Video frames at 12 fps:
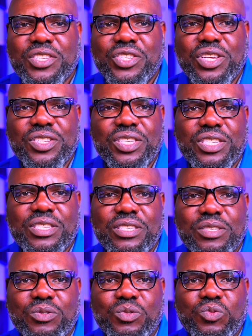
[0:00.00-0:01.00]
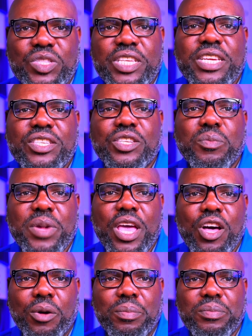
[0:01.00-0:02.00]
just need some
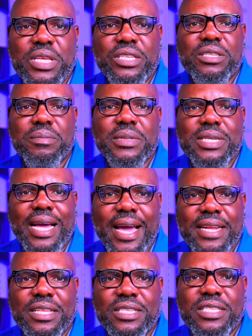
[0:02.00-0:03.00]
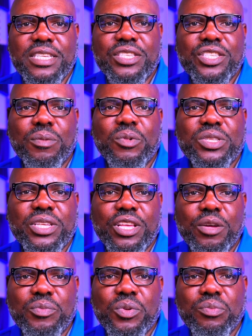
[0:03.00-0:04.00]
help, need some guidance, need someone to
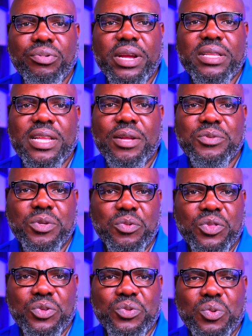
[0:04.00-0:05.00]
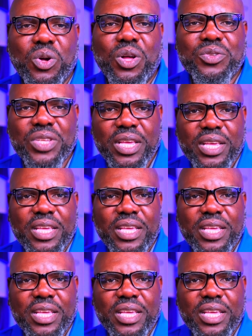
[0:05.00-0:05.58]
help you break down some of those walls,